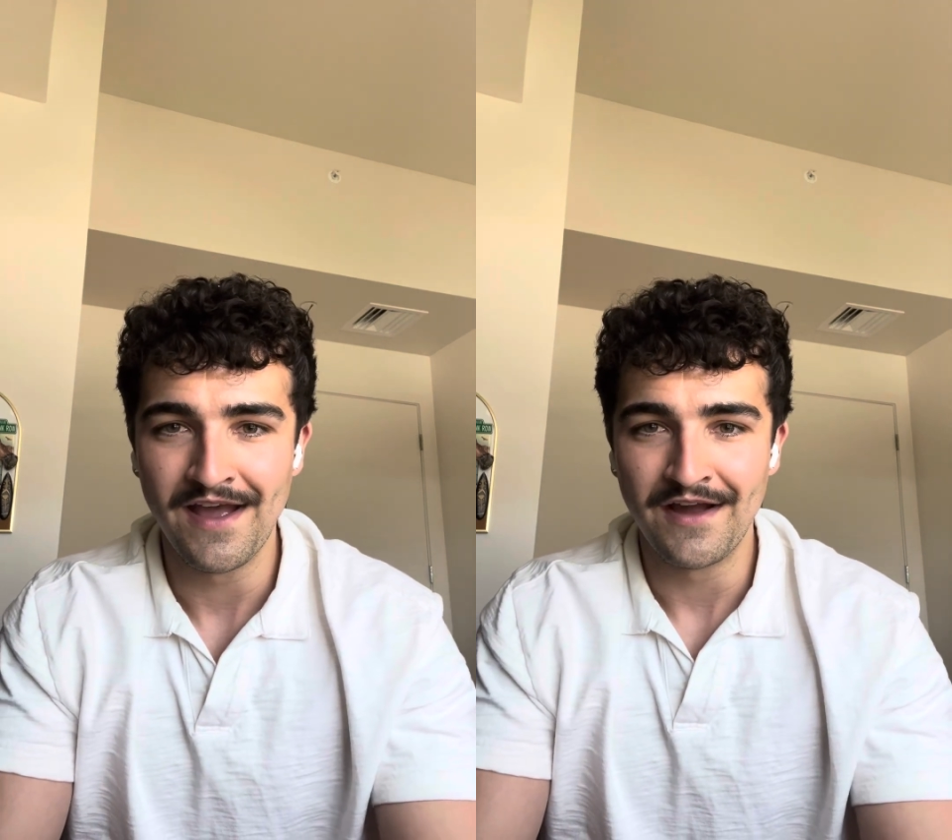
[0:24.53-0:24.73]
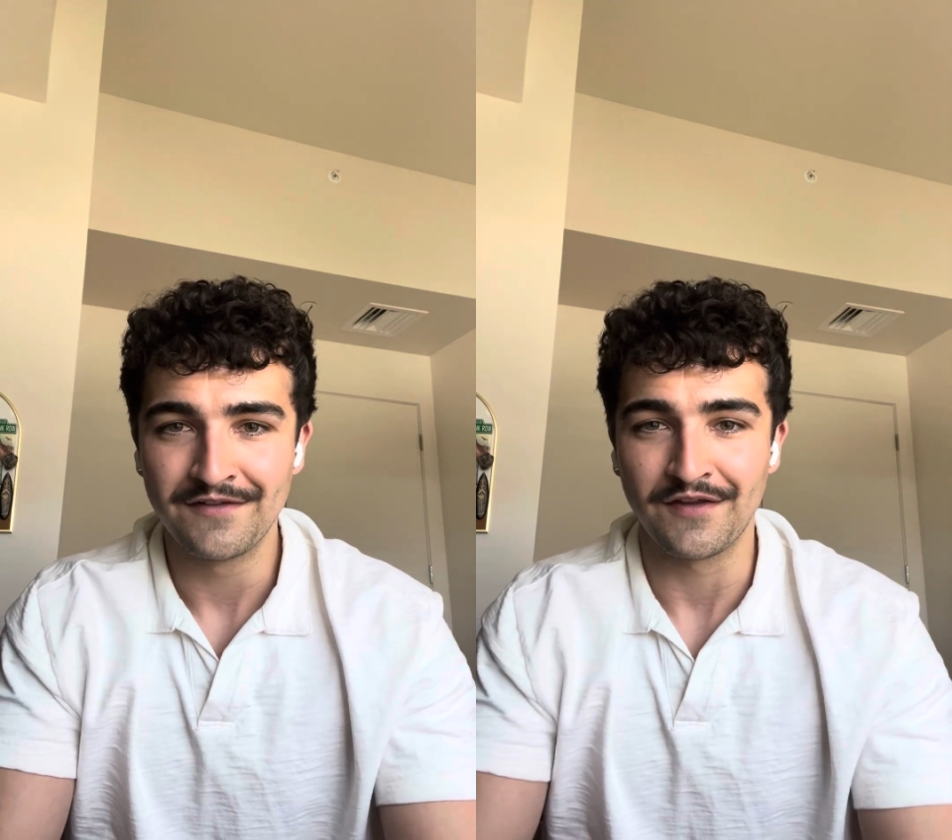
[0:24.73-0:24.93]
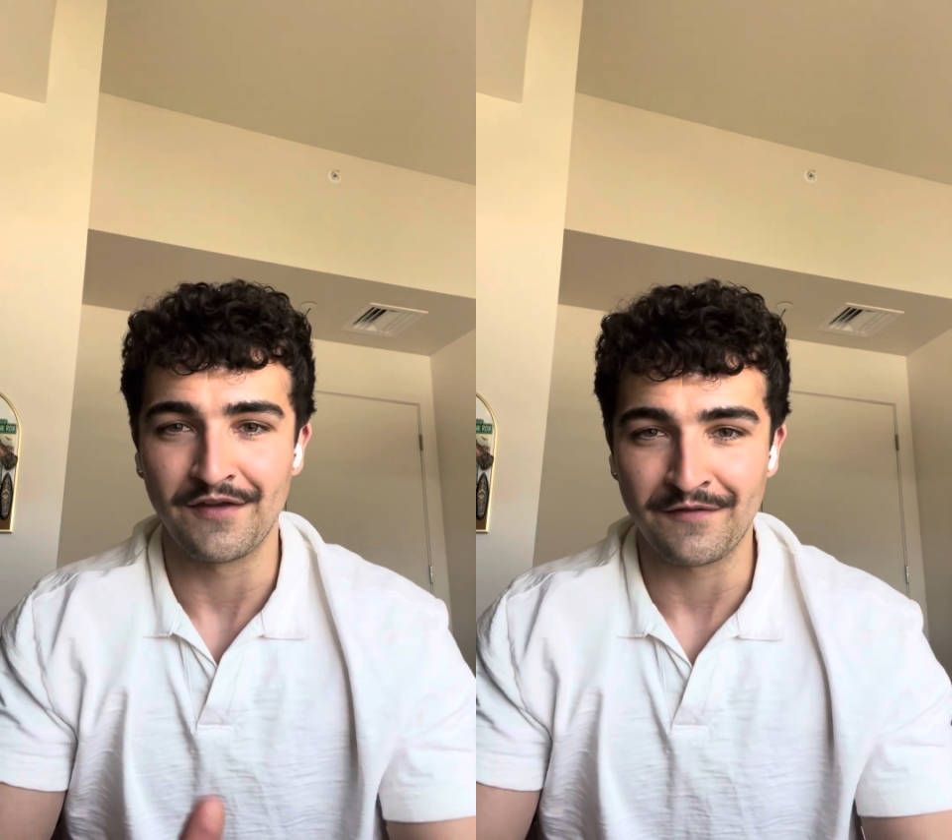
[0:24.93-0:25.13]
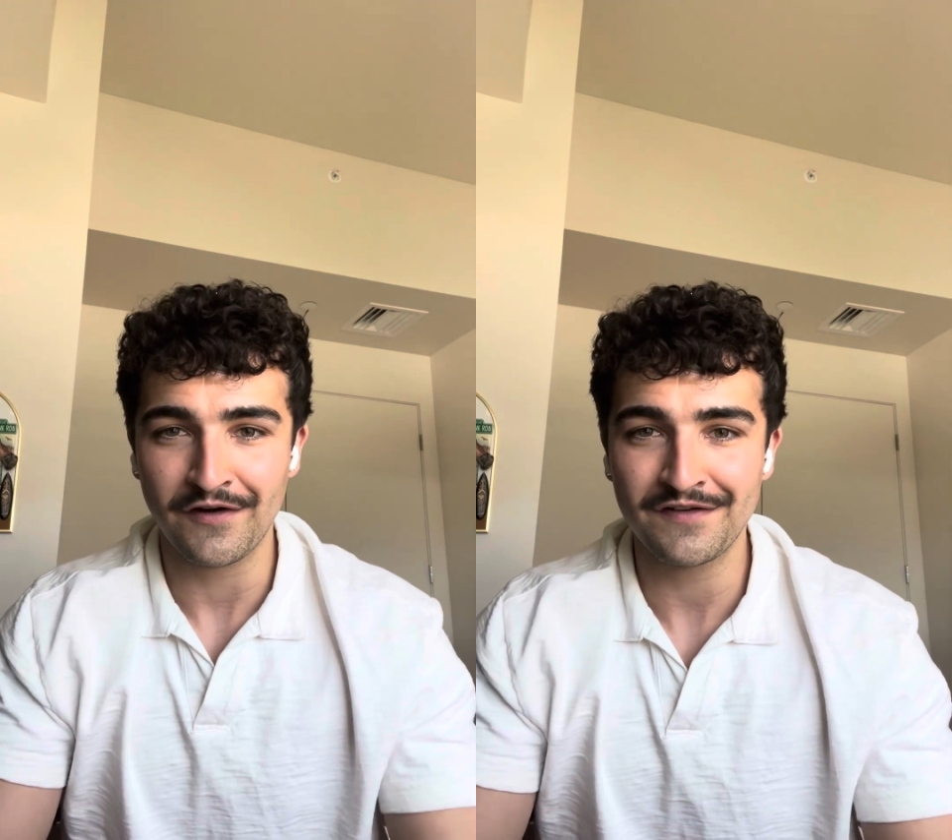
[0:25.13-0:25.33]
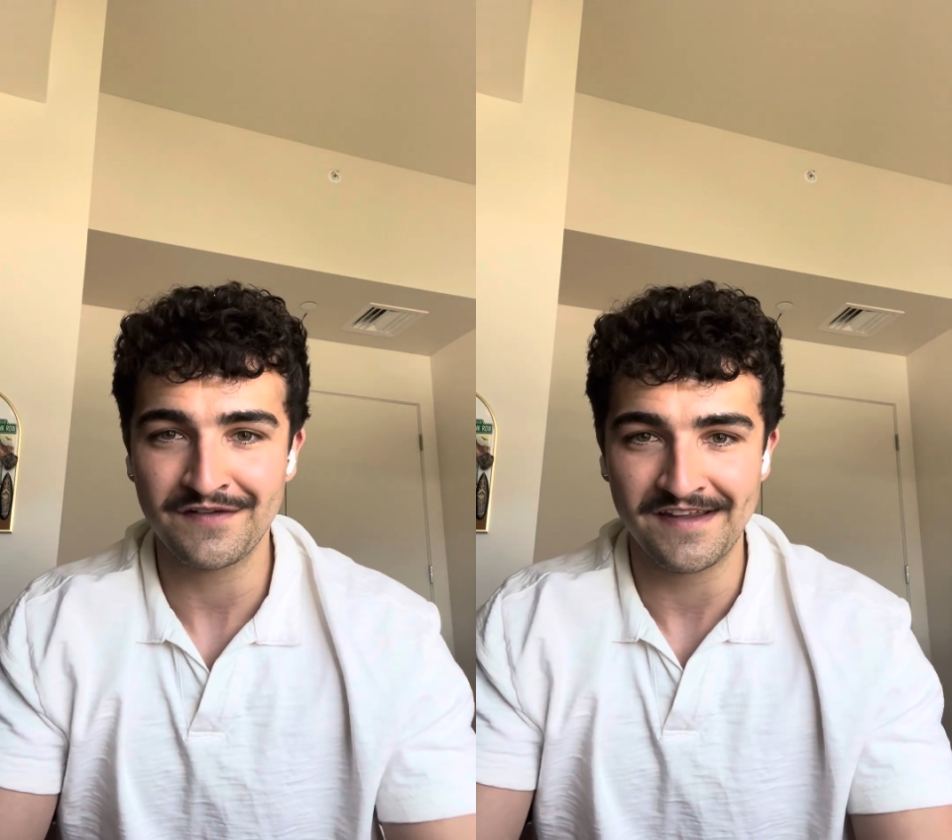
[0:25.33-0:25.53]
So the
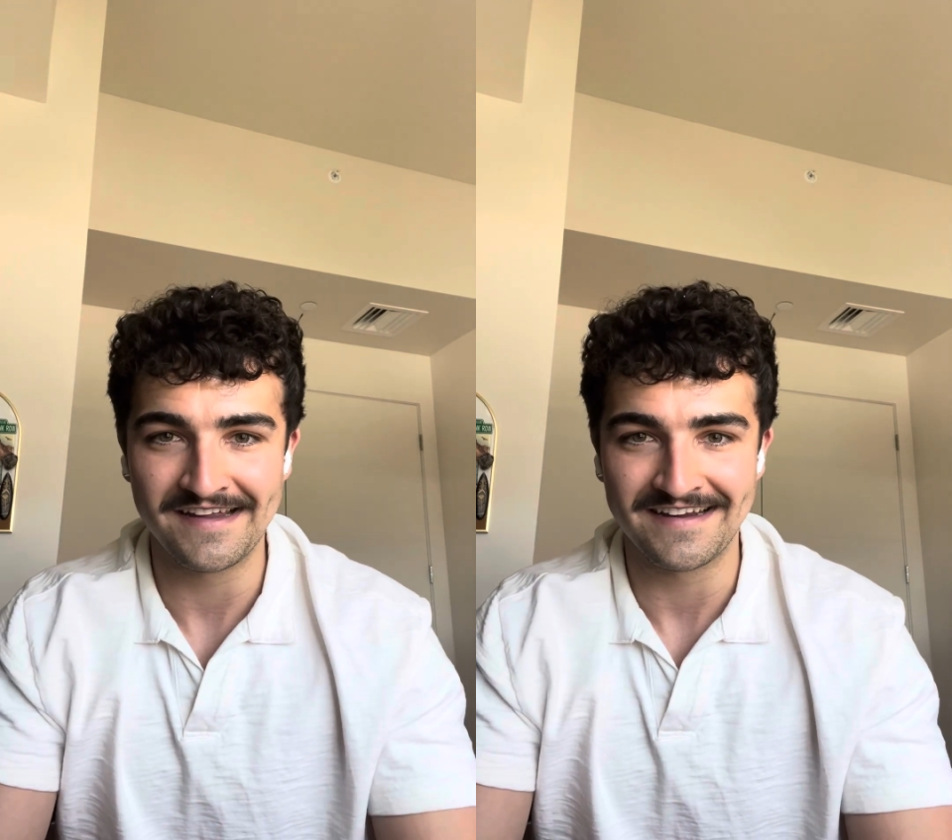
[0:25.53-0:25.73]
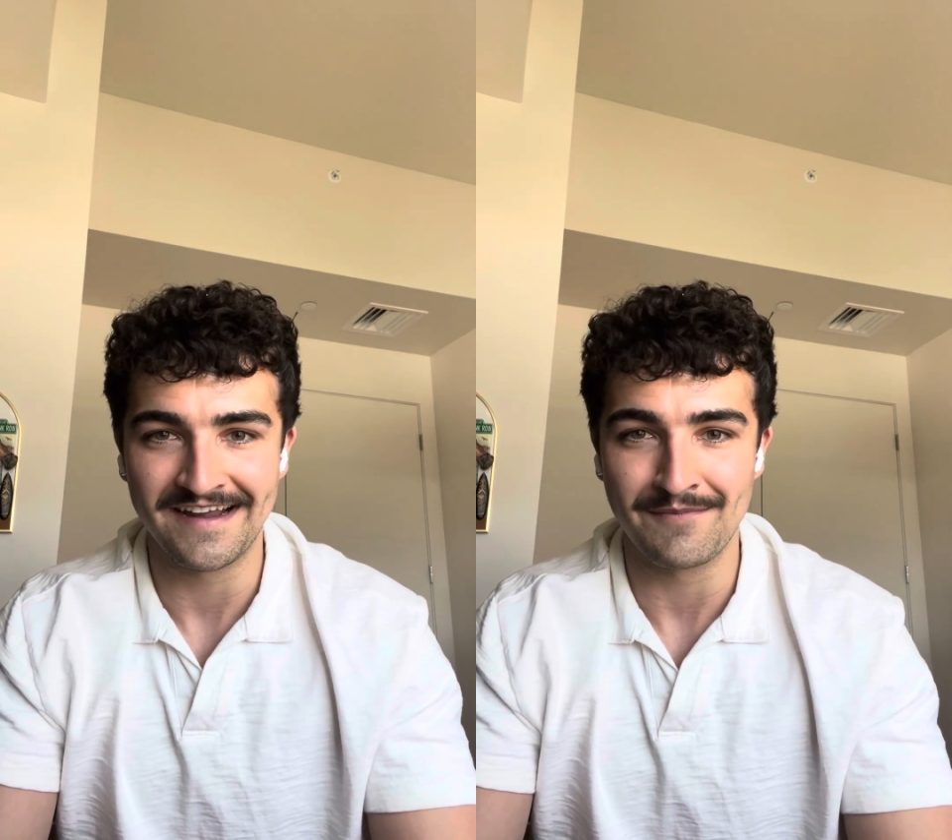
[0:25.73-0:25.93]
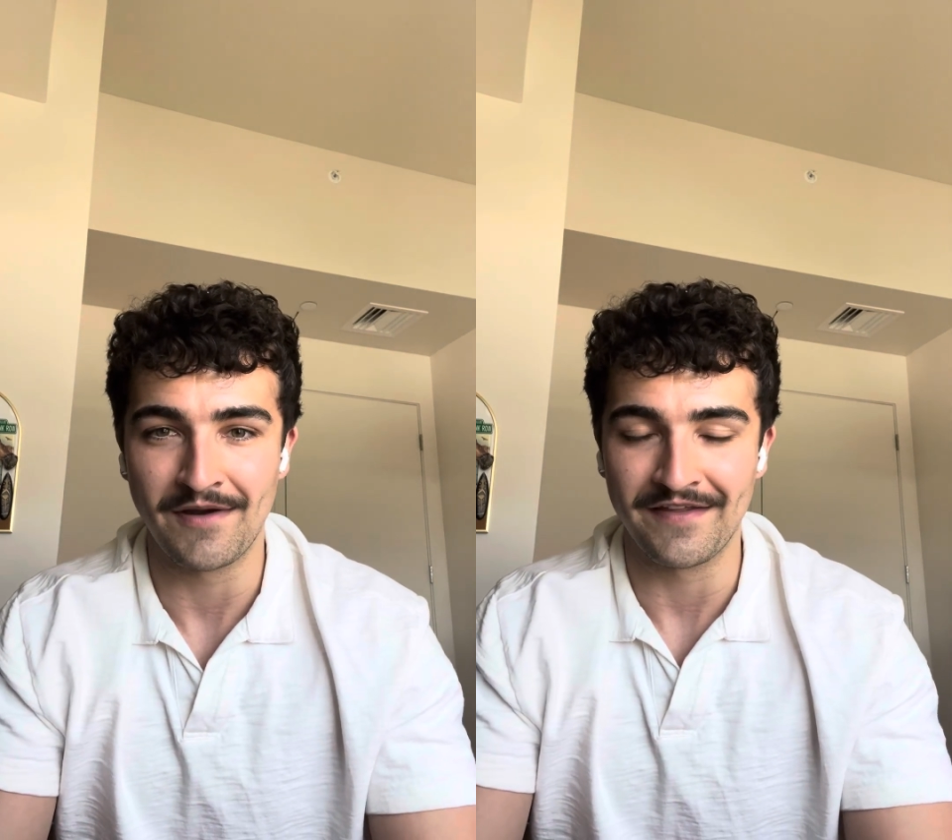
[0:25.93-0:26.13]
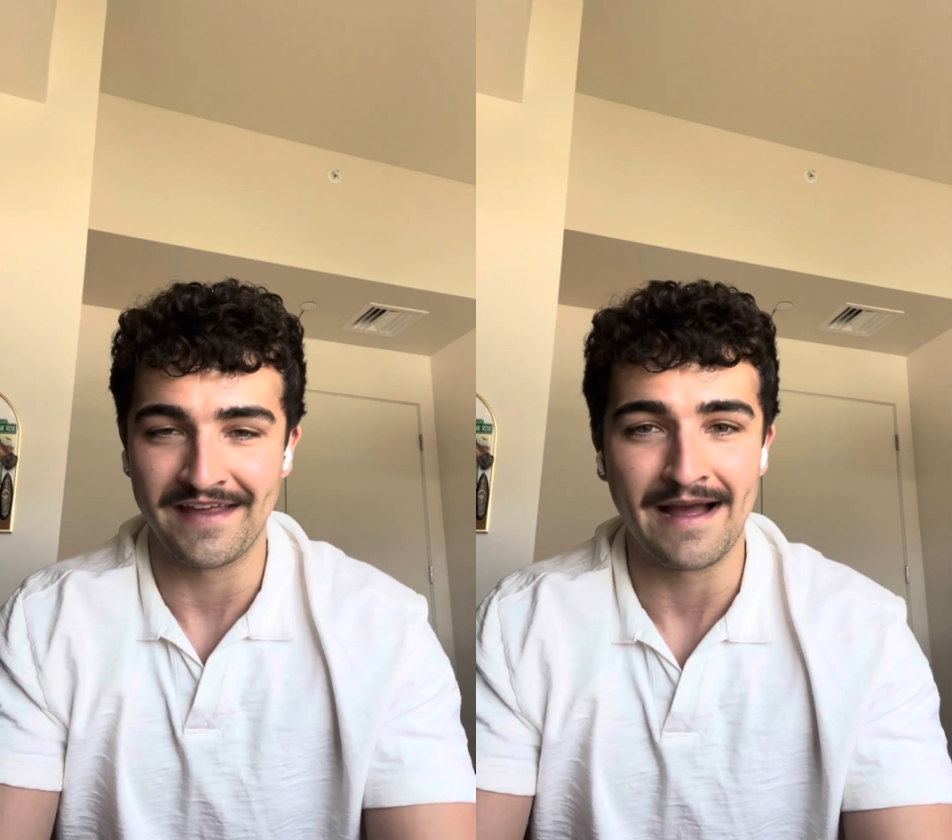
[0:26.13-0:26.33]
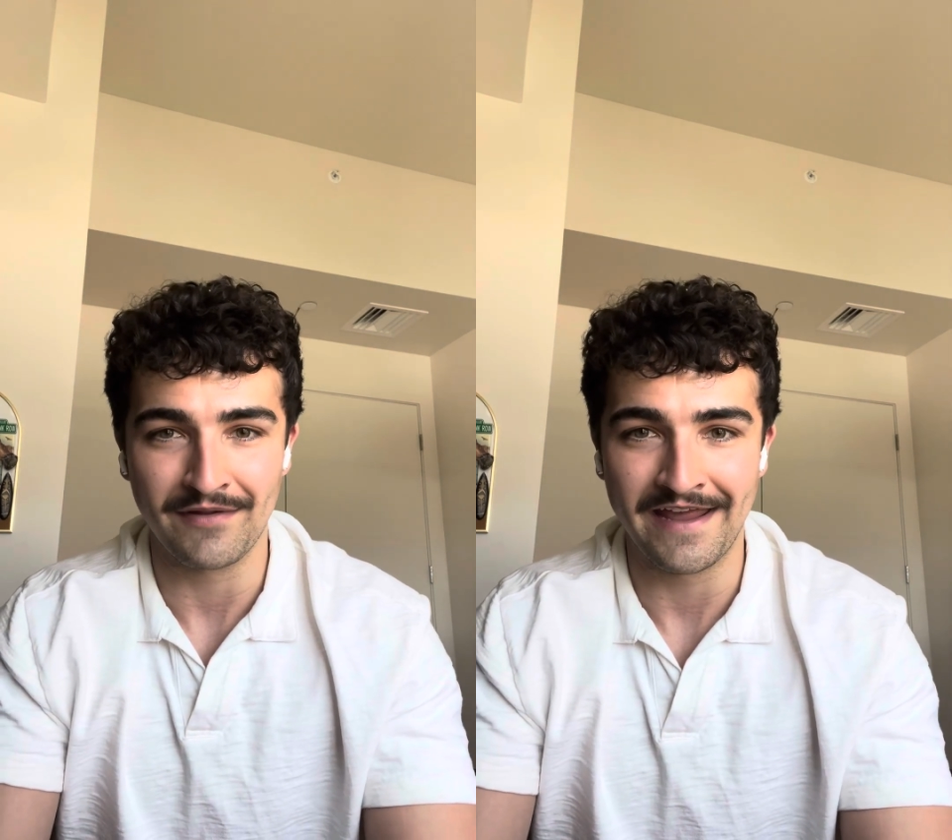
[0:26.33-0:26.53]
first thing about the
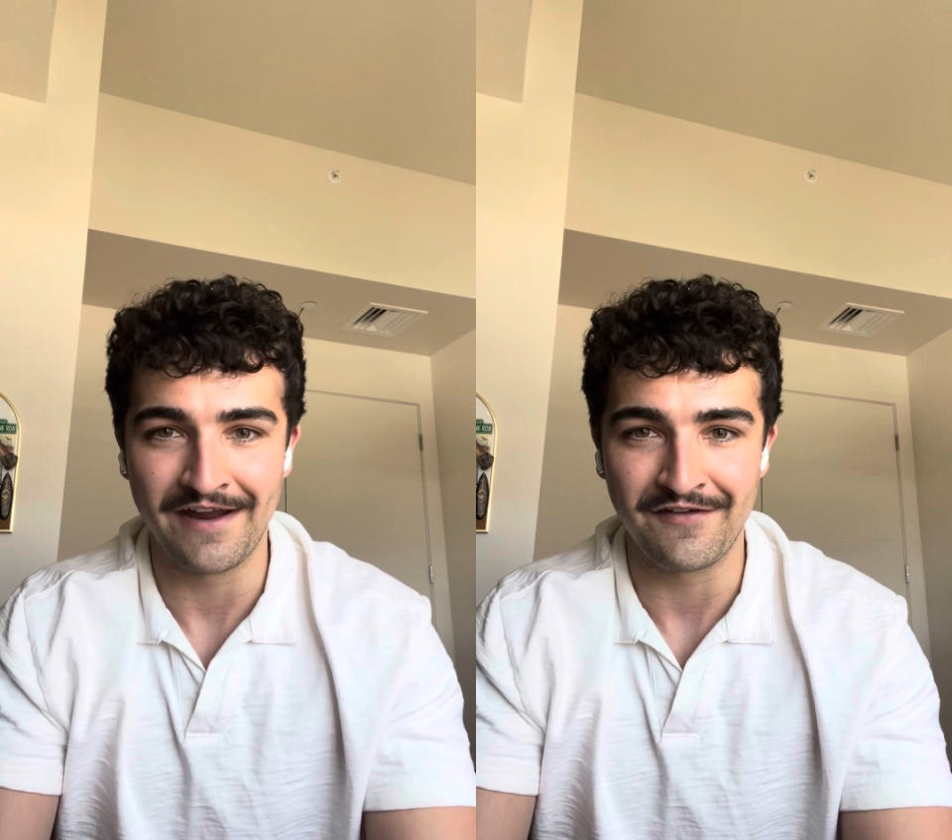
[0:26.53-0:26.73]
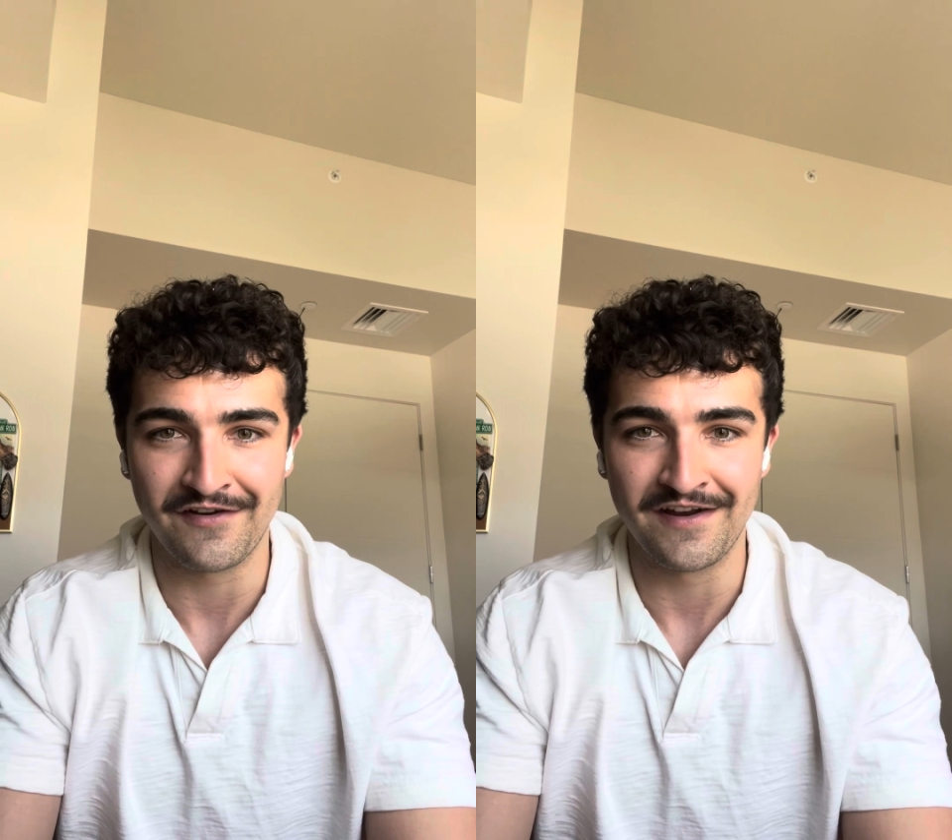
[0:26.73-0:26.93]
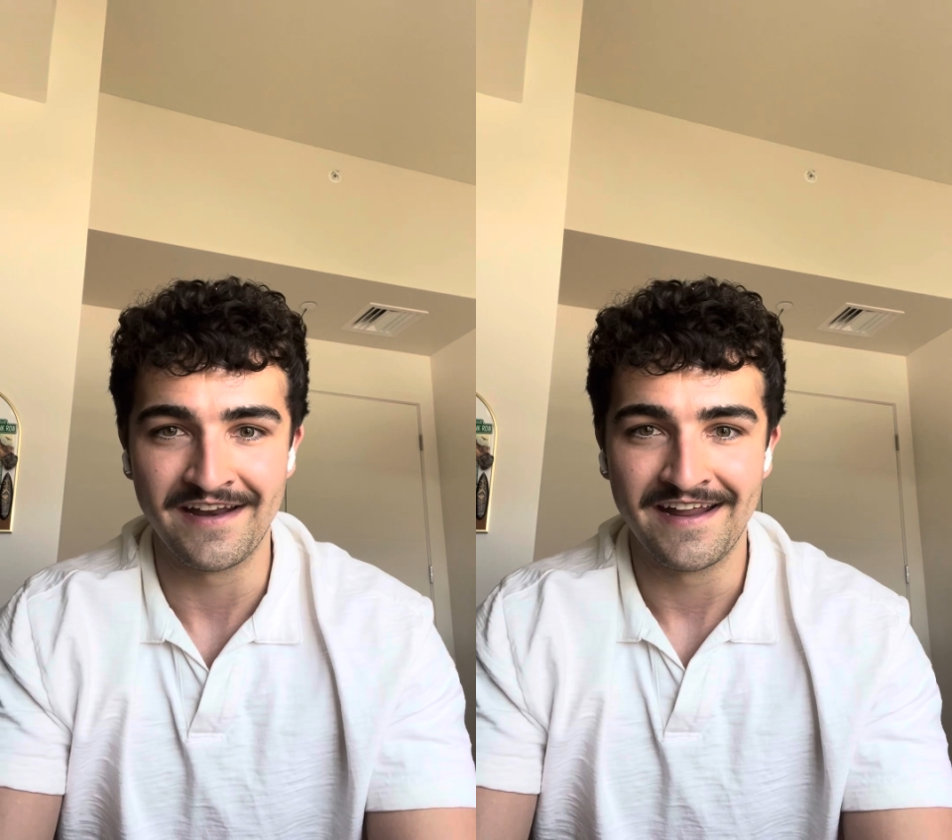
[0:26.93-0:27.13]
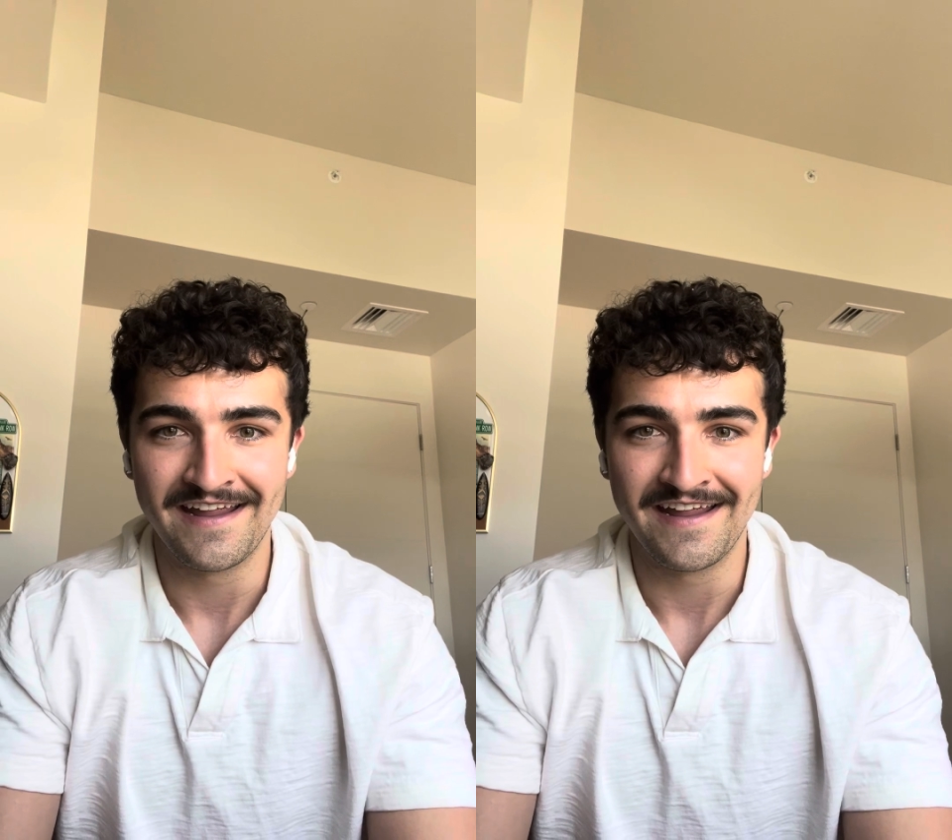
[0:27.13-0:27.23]
application